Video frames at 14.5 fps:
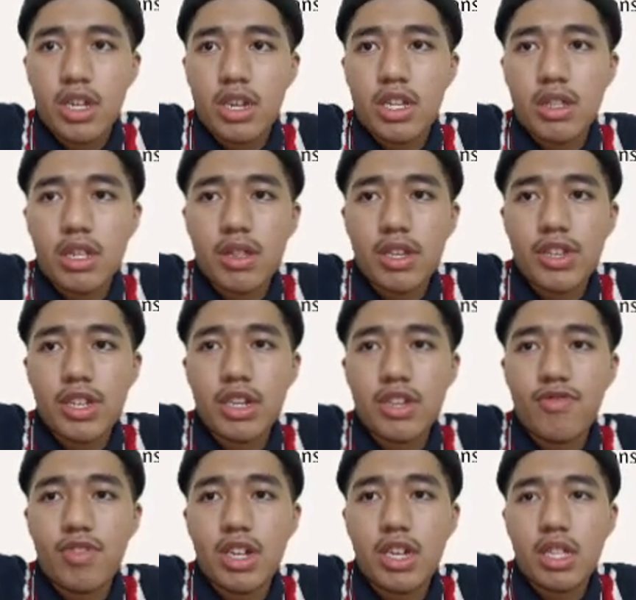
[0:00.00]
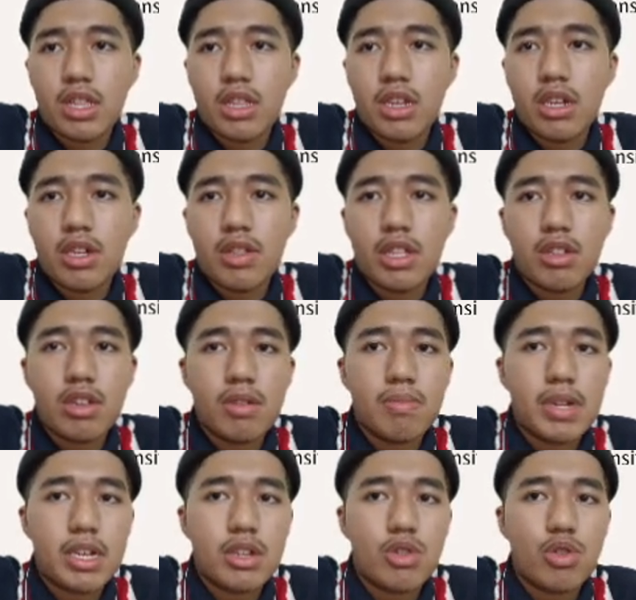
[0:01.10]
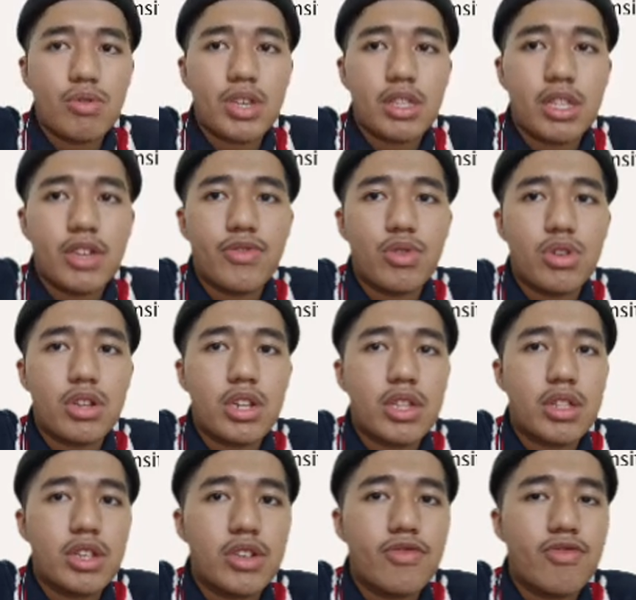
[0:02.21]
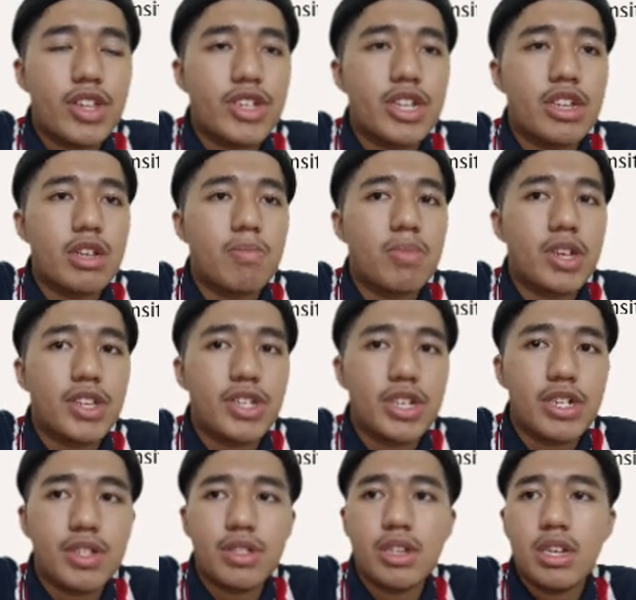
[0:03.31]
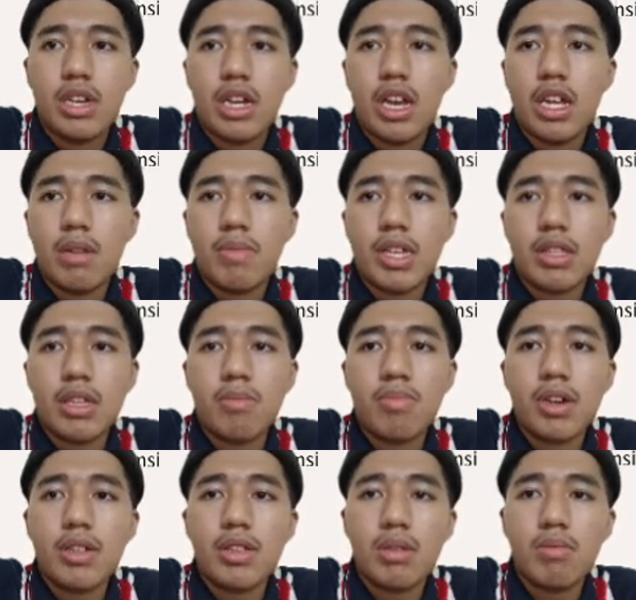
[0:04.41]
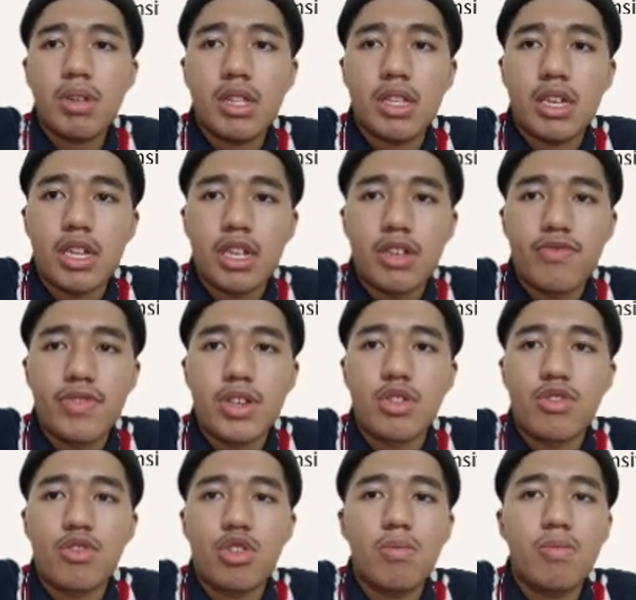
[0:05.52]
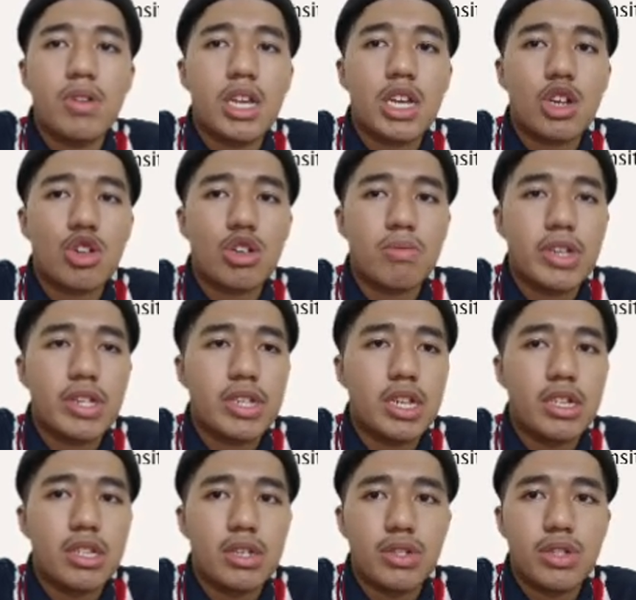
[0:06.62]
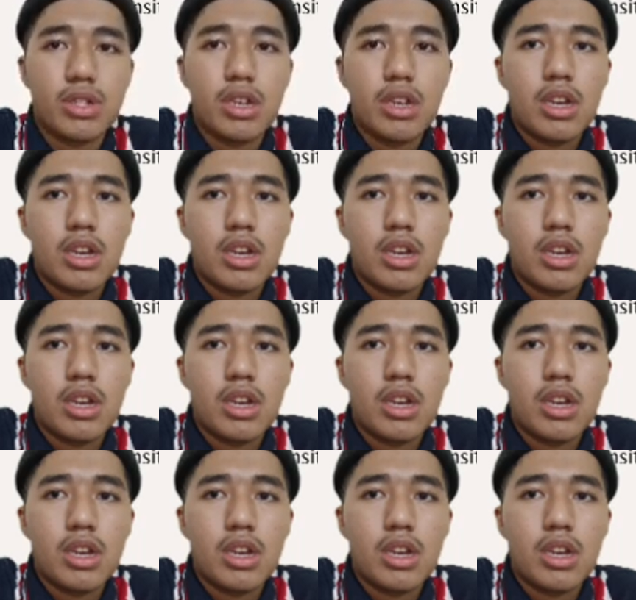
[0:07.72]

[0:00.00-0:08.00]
This decision reflects the central bank's objective to address inflationary pressures and maintain price stability in the face of global economic challenges.